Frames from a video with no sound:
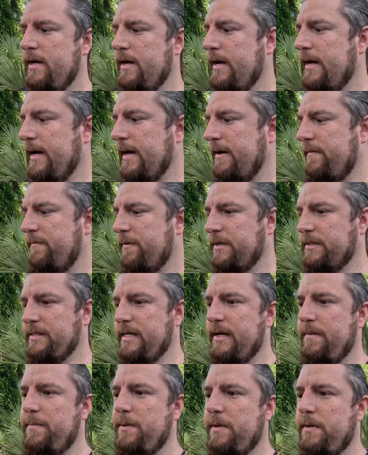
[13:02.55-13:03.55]
For
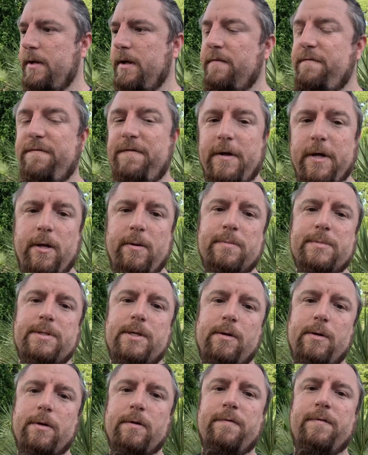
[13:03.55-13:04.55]
example, a film
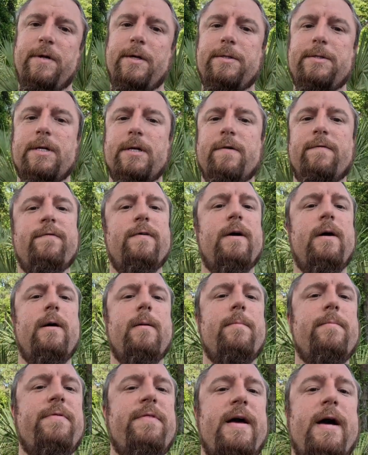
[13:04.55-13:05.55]
solar filter
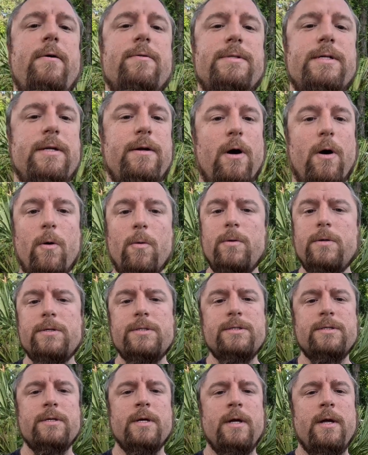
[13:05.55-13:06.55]
from Thousand
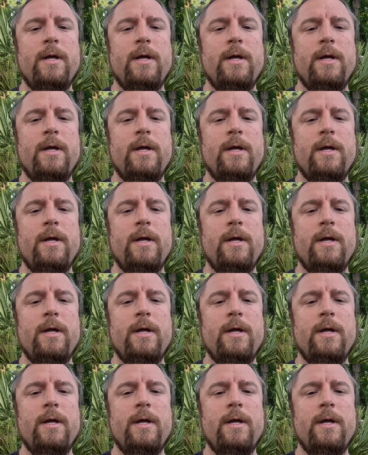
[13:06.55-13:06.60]
Oaks,